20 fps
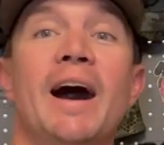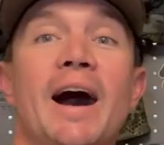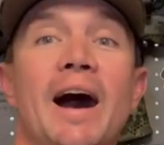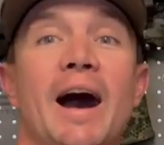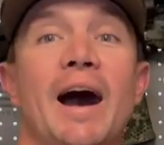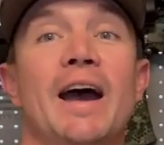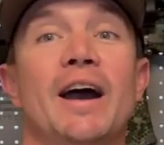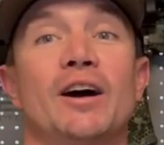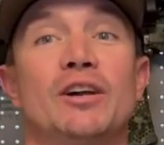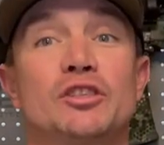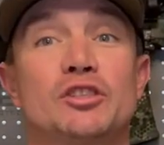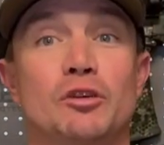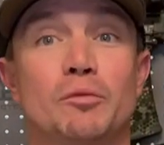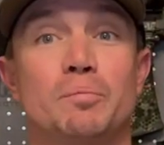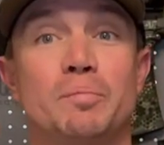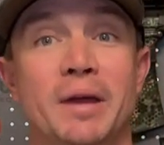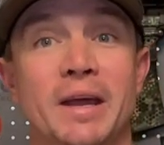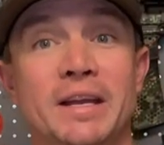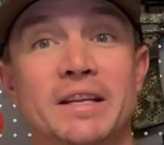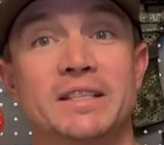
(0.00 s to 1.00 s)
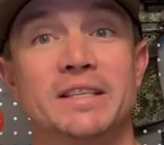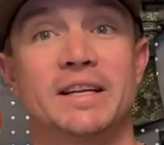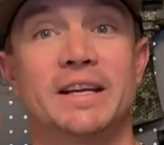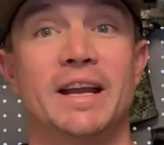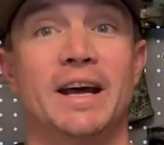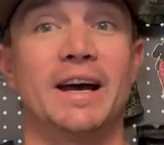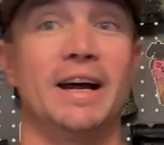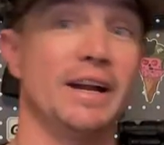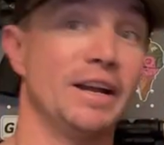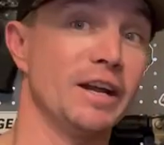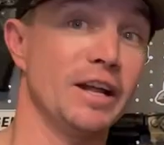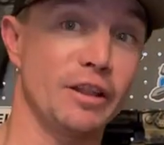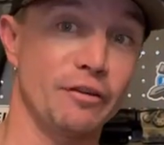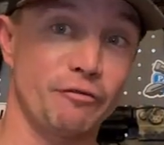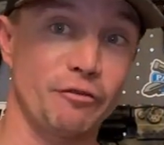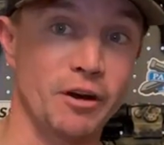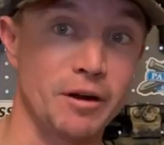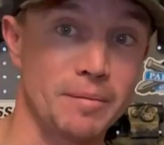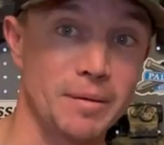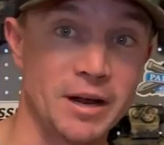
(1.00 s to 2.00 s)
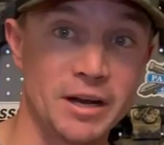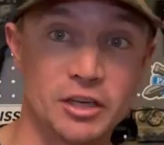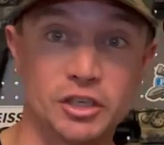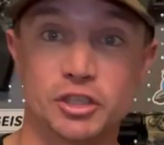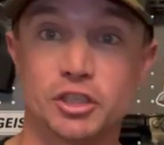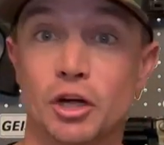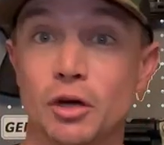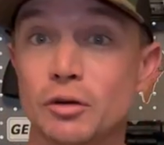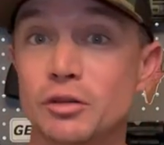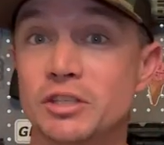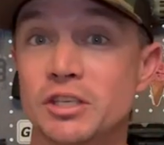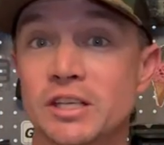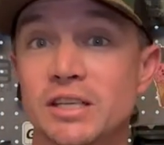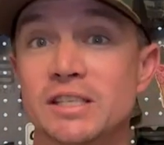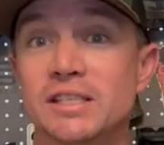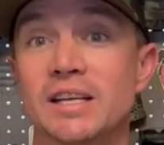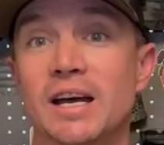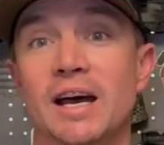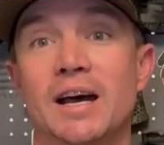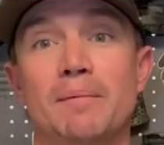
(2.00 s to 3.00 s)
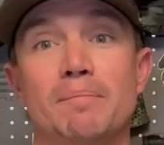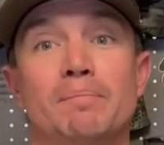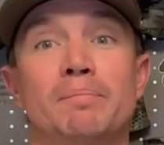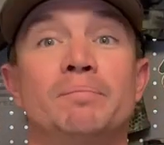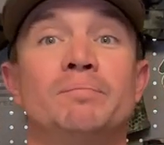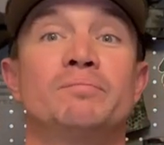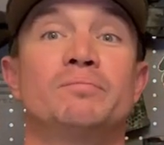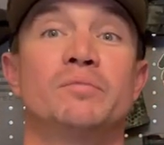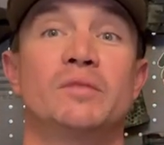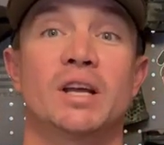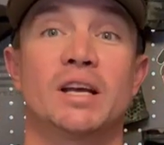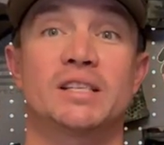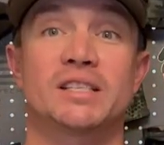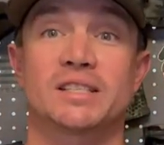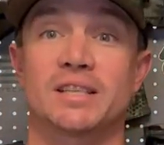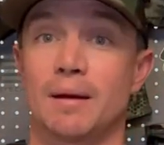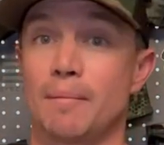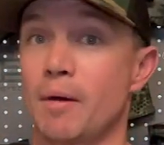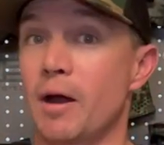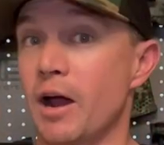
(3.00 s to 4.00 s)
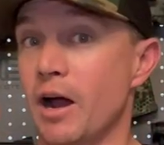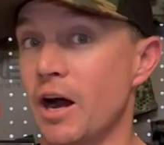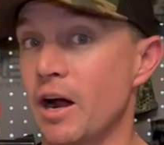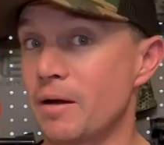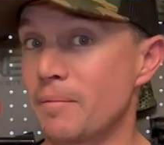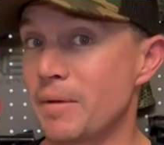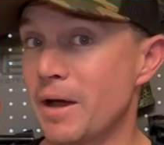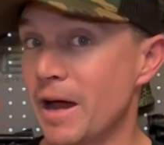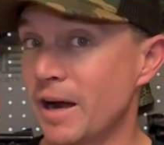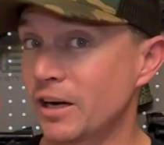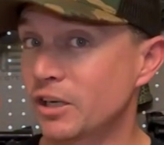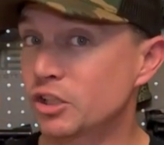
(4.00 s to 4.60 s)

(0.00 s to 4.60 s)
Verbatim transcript: I also painted another friend of mine, Josie's, semi-automatic